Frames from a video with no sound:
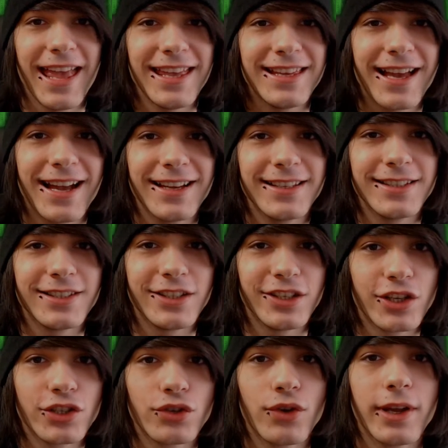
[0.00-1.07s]
Hey guys,
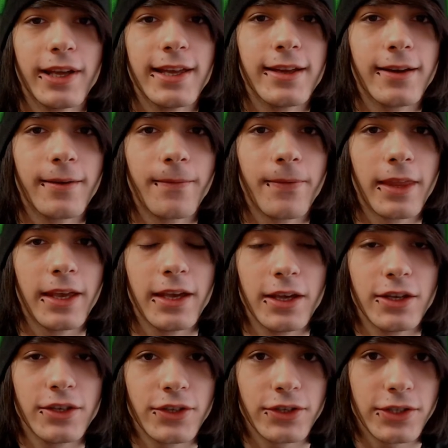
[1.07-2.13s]
Just Greg here.
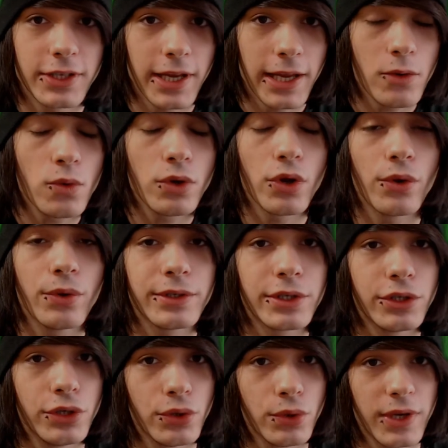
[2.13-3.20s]
So today we're going
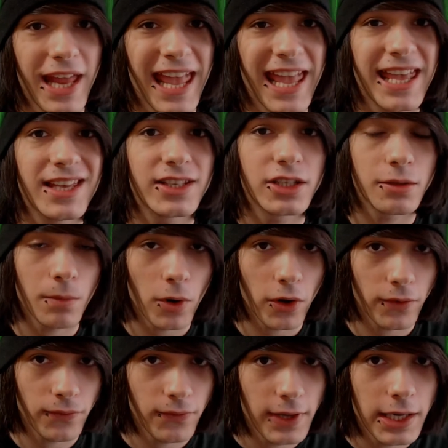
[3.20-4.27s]
to do an A S M R
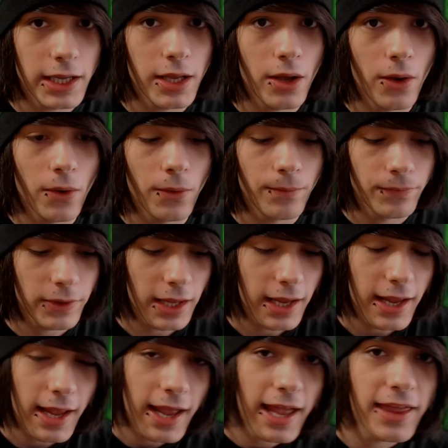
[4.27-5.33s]
video,
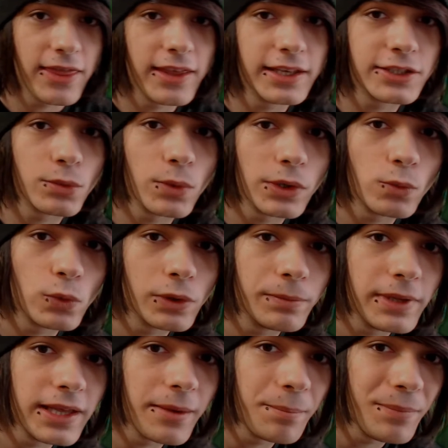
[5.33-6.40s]
and this one will
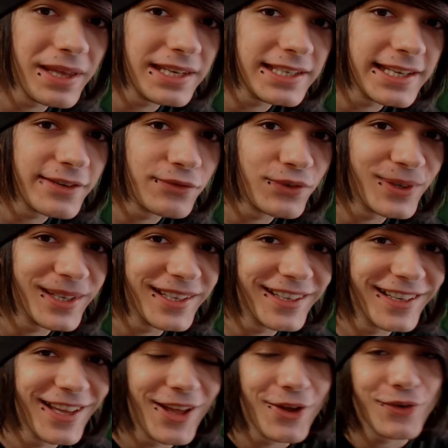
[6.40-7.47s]
be a bit different
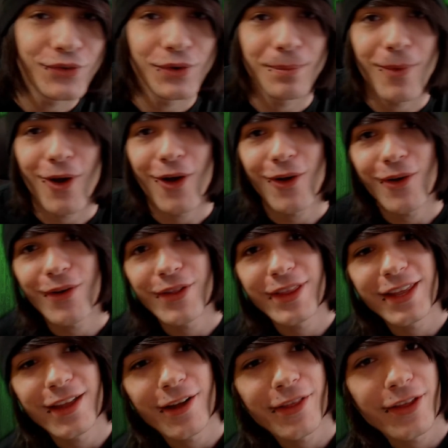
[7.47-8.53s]
from all
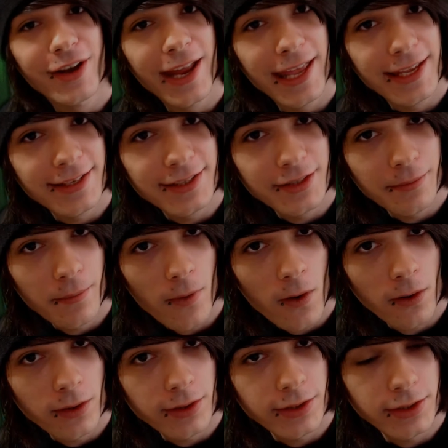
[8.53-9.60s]
the other A S M
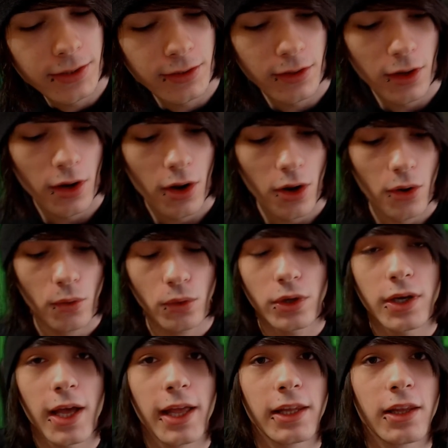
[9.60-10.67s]
Rs. We're
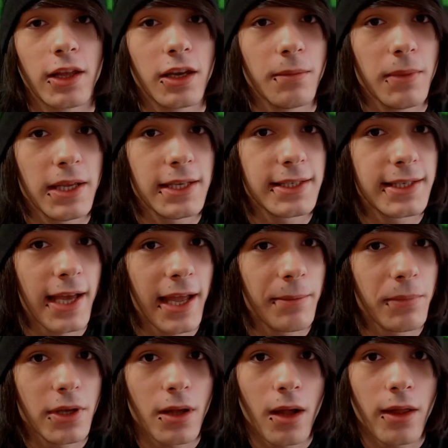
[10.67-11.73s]
not going to be
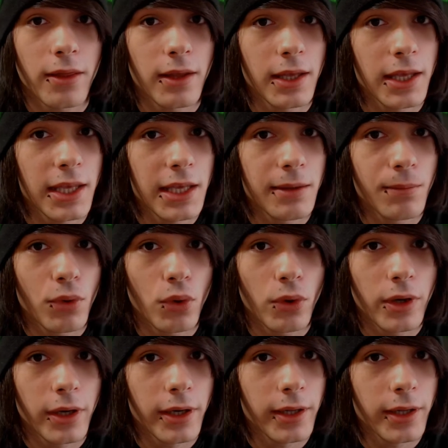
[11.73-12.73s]
typing on the keyboard.